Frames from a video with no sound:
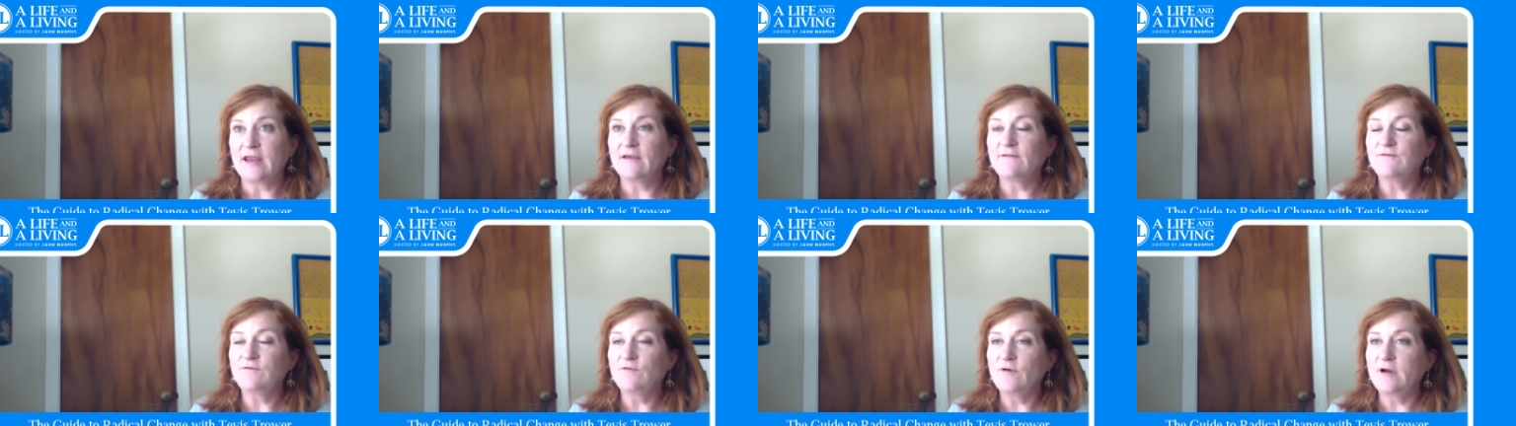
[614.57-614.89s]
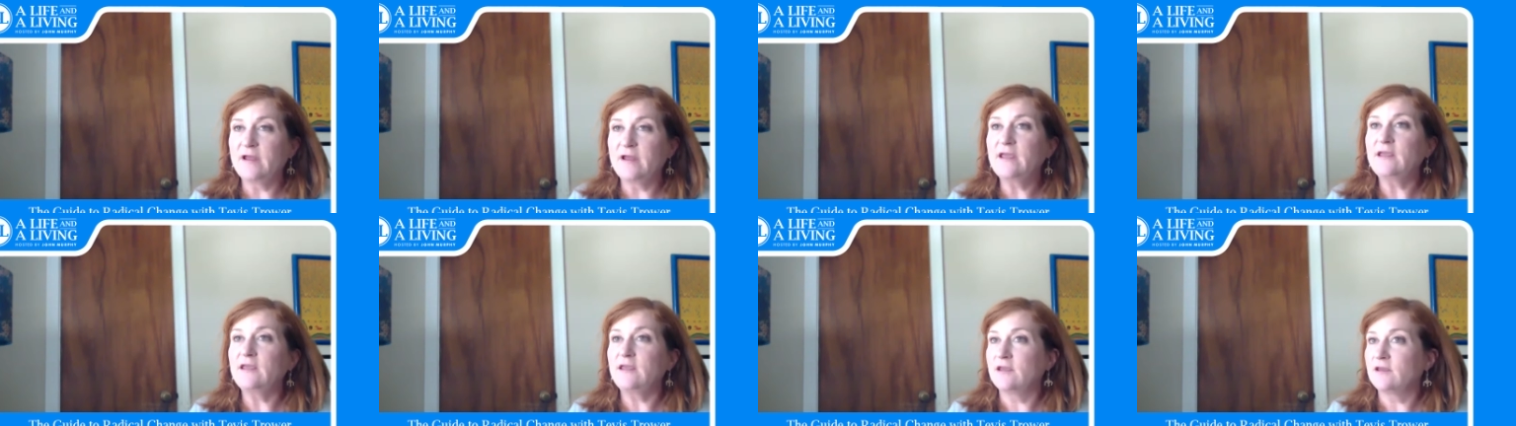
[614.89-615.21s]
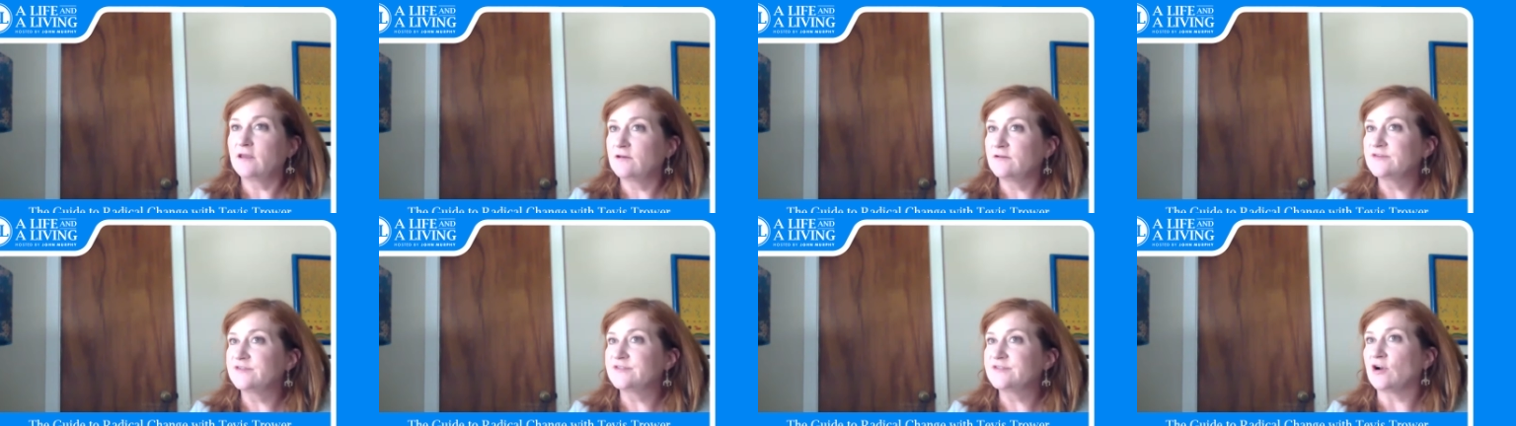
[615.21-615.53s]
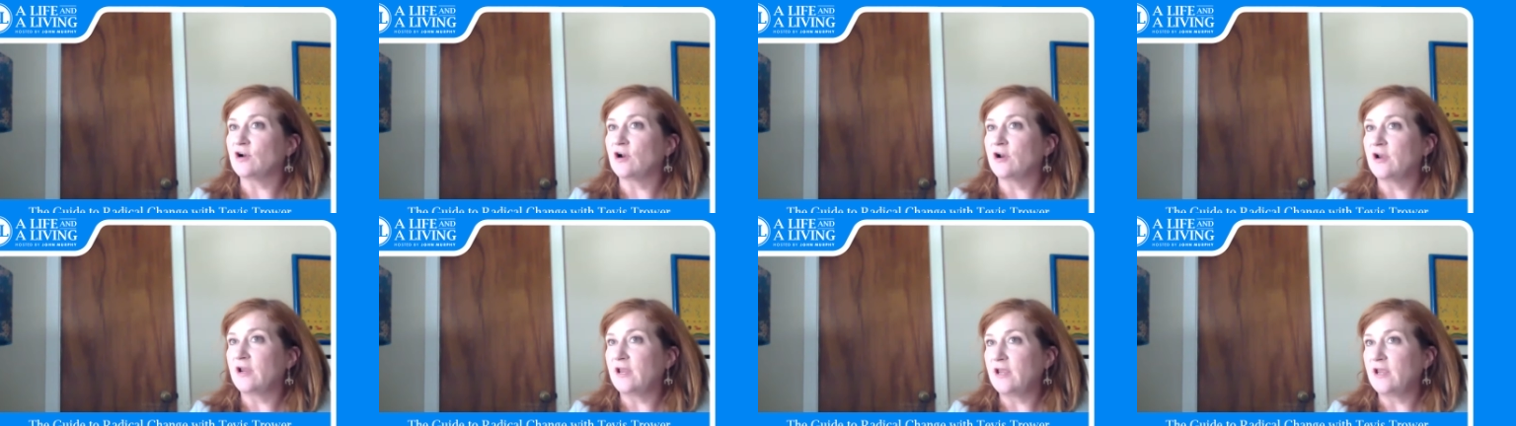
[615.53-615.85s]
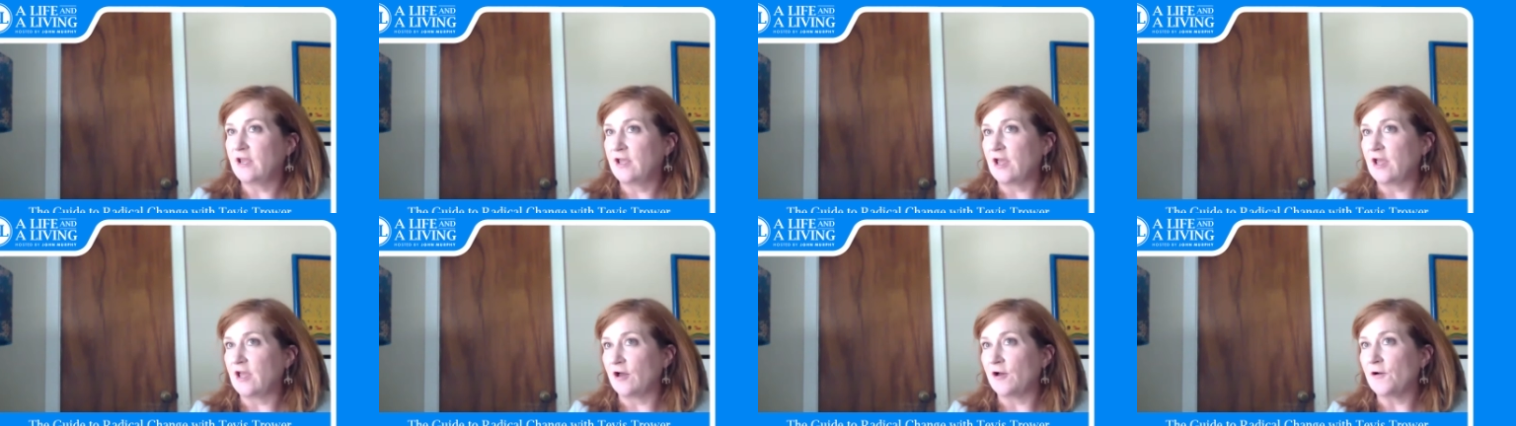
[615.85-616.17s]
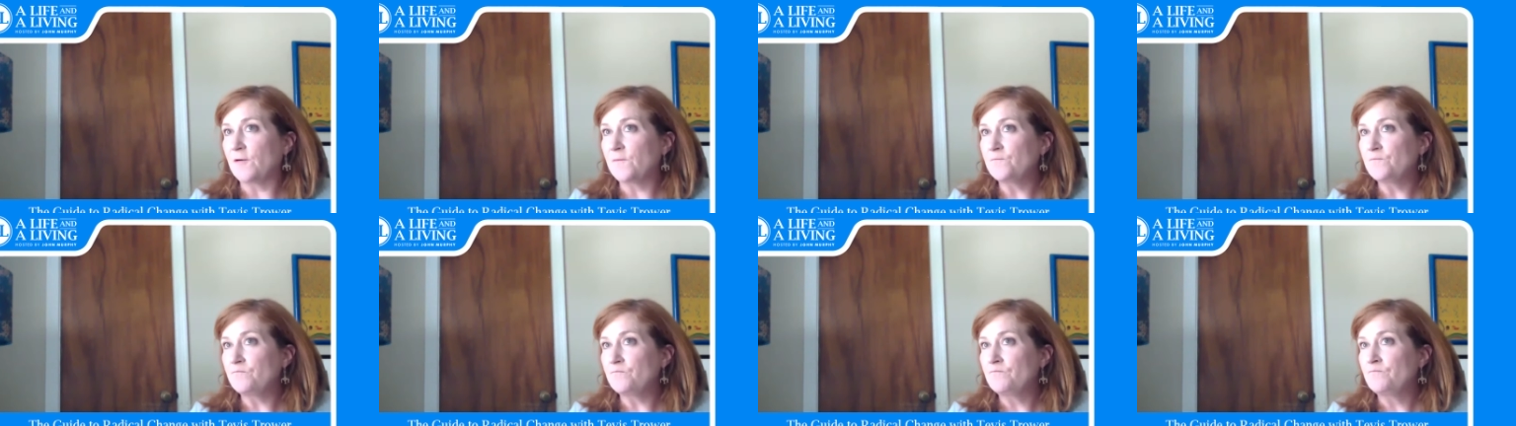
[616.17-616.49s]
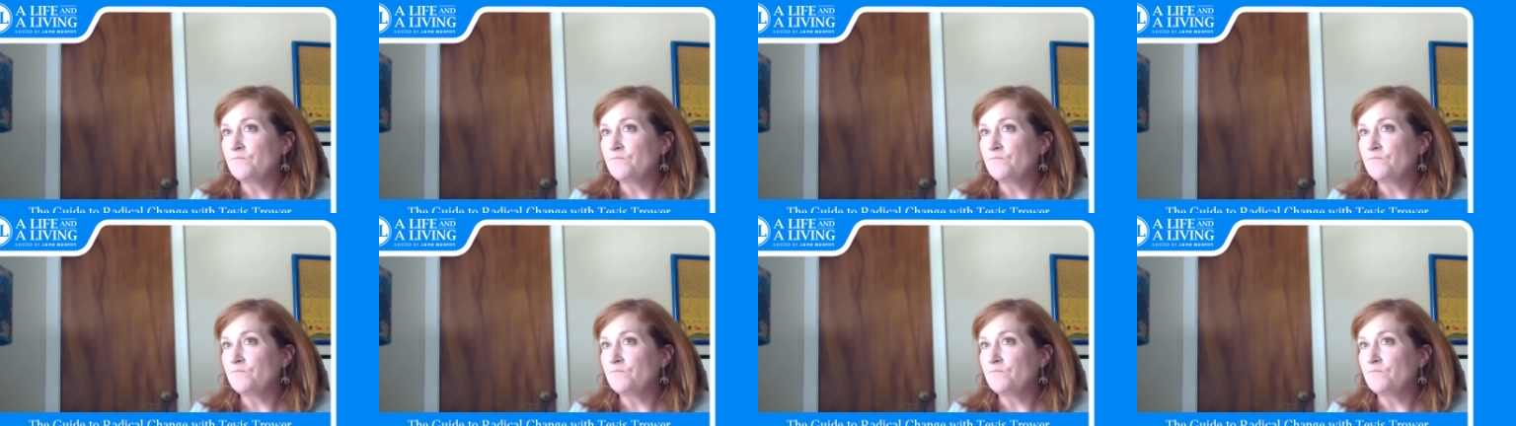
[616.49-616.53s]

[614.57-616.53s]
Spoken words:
If we use our ego,